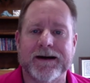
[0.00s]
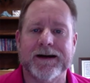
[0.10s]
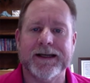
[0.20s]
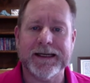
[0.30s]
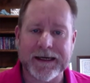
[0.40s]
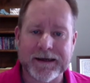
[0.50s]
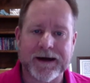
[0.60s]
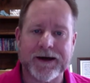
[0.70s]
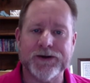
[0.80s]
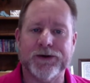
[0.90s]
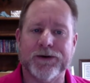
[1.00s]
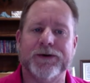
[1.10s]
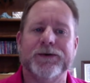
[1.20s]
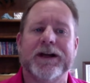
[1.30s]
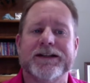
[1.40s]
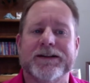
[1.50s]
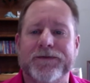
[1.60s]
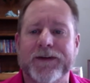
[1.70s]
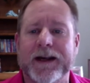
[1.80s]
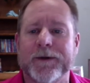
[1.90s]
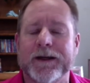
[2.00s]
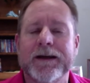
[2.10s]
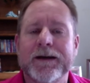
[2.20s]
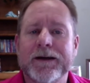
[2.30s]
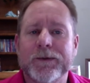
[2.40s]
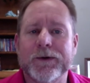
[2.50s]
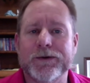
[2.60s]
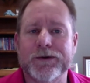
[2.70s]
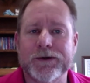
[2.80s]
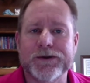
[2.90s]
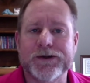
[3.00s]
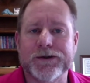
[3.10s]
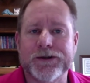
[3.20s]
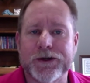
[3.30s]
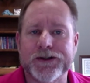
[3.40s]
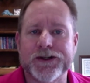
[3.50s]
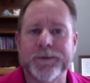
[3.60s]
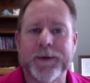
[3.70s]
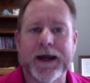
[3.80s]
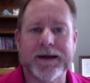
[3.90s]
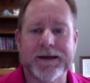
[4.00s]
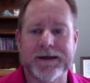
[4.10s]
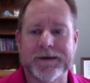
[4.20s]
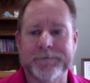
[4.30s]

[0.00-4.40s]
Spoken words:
again on your own as a family when you use your church in a bag kit.